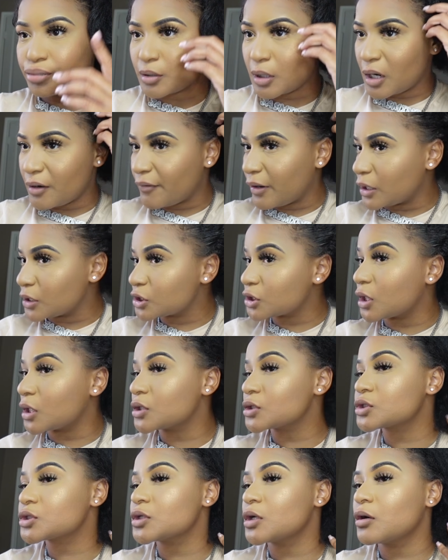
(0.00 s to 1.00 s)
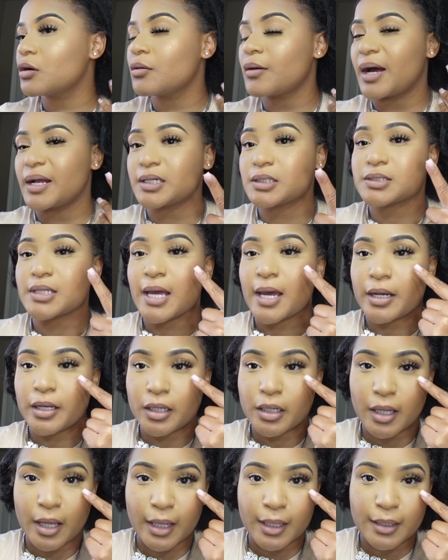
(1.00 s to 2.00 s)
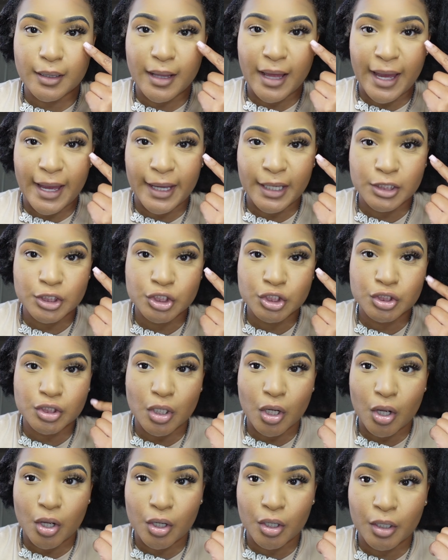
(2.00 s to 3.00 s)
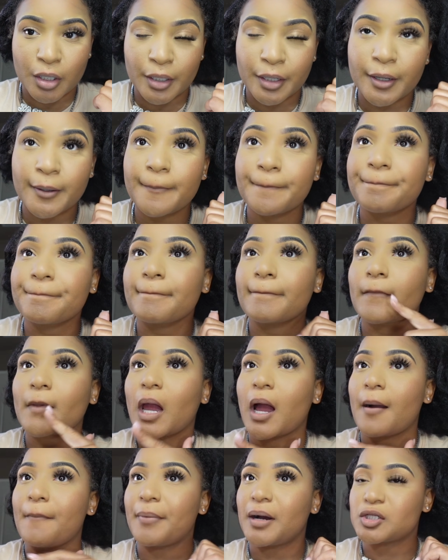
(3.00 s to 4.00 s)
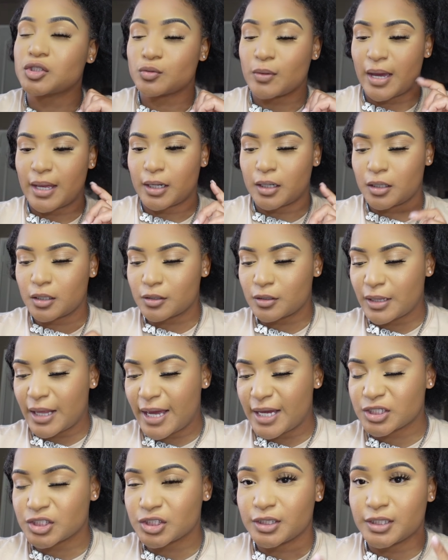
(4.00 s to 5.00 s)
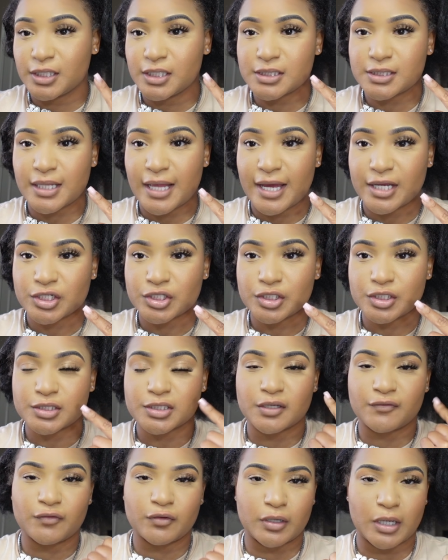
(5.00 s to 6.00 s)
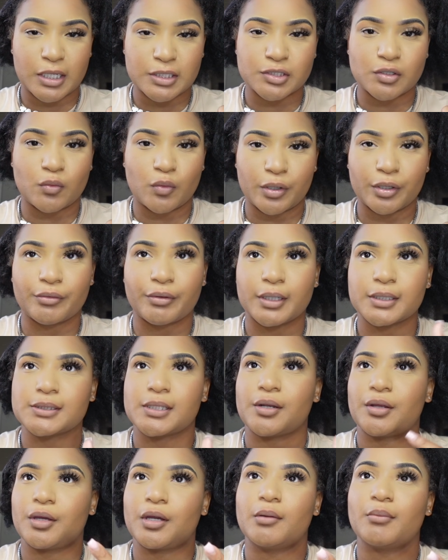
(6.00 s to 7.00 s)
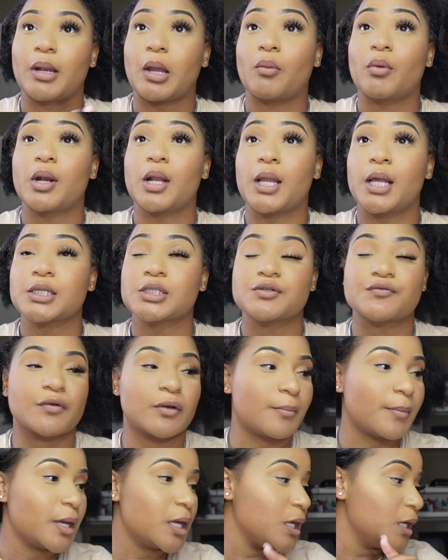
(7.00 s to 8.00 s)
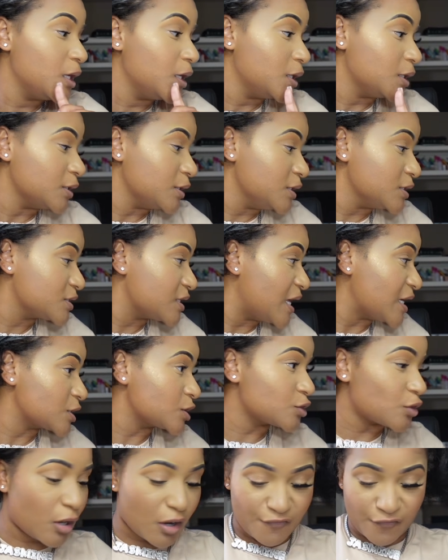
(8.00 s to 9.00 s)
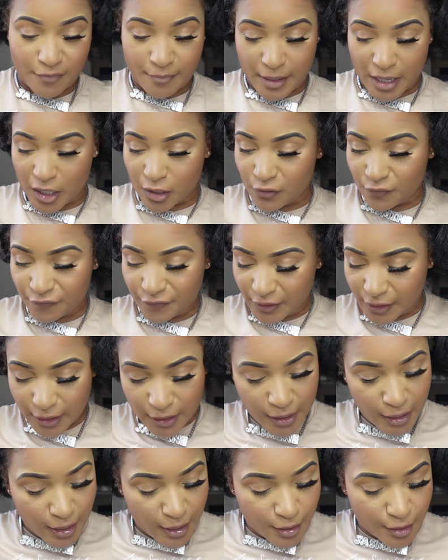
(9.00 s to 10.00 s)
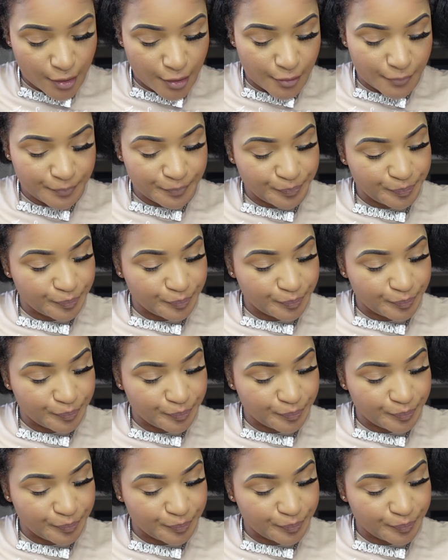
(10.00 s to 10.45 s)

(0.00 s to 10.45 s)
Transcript: All right, y'all. So I just added a lash on. I'm about to add another lash. These lashes, if you guys are wondering, because I know you're going to be like, where are the lashes from? These lashes are from Elfin Hair.